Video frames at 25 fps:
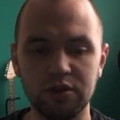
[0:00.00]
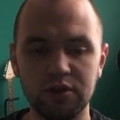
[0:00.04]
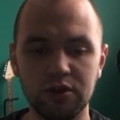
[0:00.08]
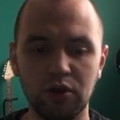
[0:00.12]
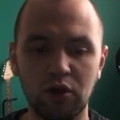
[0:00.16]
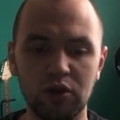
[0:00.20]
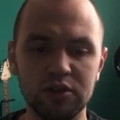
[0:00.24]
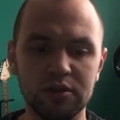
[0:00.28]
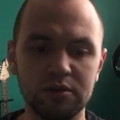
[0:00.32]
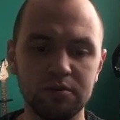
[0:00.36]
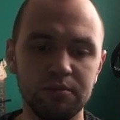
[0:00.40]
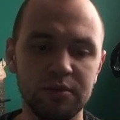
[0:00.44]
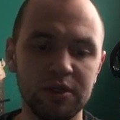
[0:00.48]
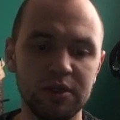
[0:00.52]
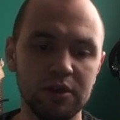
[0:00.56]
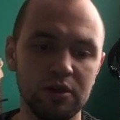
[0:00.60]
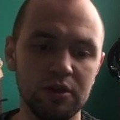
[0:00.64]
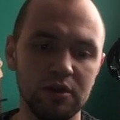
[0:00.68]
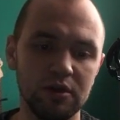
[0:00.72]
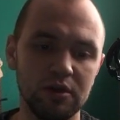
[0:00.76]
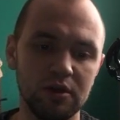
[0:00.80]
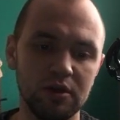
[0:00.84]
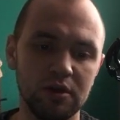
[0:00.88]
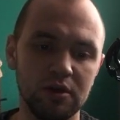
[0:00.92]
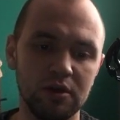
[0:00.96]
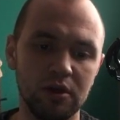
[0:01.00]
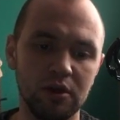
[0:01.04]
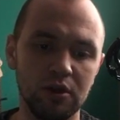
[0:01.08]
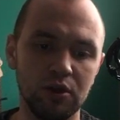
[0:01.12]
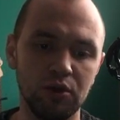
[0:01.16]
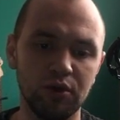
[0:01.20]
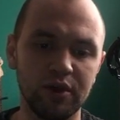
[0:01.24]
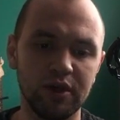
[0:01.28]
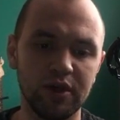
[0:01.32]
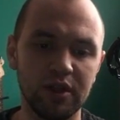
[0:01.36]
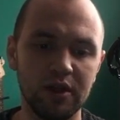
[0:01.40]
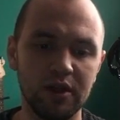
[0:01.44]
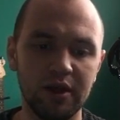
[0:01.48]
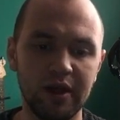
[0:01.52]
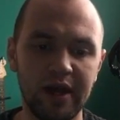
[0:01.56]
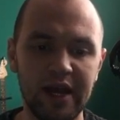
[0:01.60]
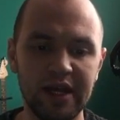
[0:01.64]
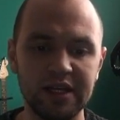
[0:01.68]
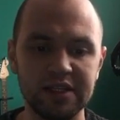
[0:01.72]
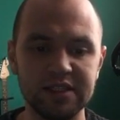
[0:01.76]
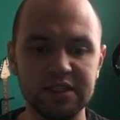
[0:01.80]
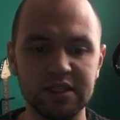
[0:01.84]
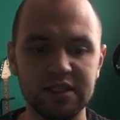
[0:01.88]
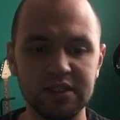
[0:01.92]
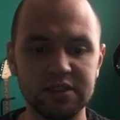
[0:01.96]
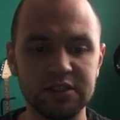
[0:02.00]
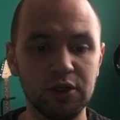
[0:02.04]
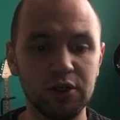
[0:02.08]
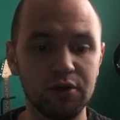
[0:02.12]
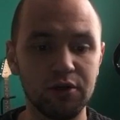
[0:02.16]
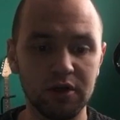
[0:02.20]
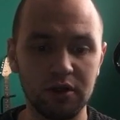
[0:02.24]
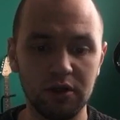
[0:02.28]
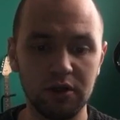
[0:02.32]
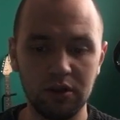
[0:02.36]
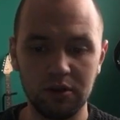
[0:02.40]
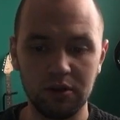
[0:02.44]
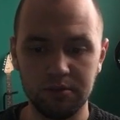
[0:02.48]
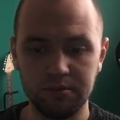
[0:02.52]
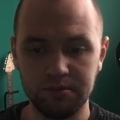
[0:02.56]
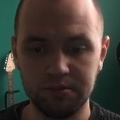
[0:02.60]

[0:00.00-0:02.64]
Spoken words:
not be look as a circle.